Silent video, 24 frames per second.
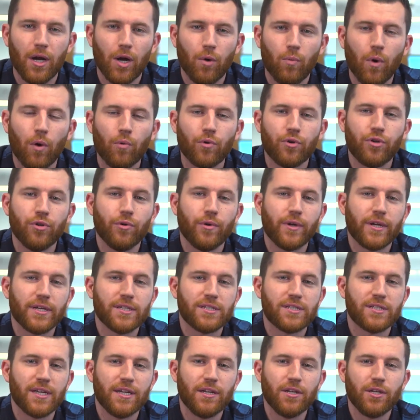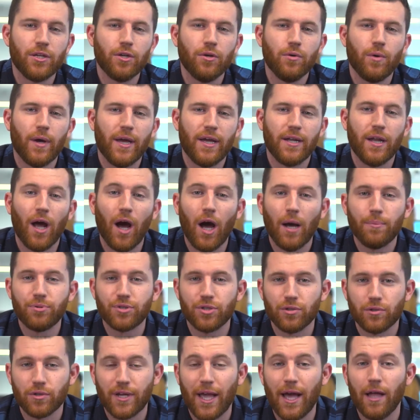What we're doing is sending you an
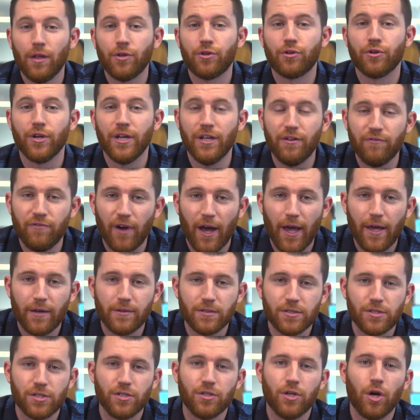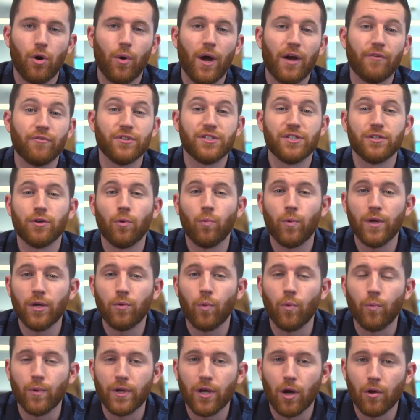optional calendar invite so you know every single week
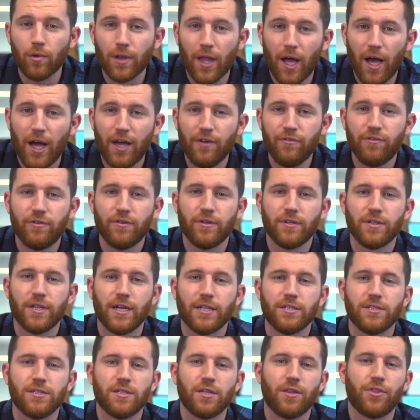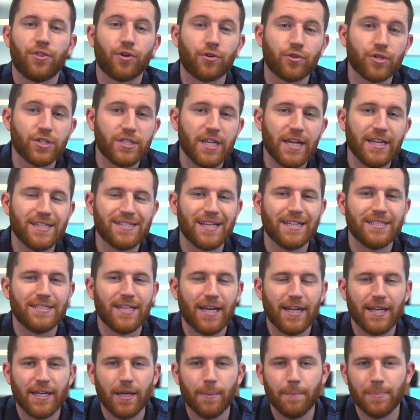when we go live. That's Thursdays at
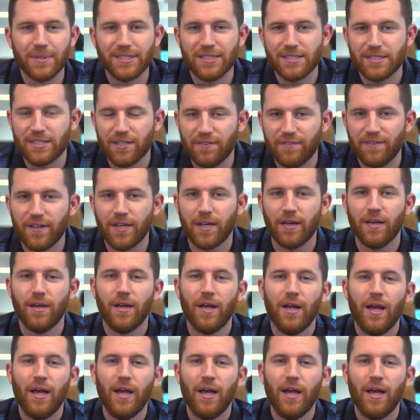10 a.m. Pacific.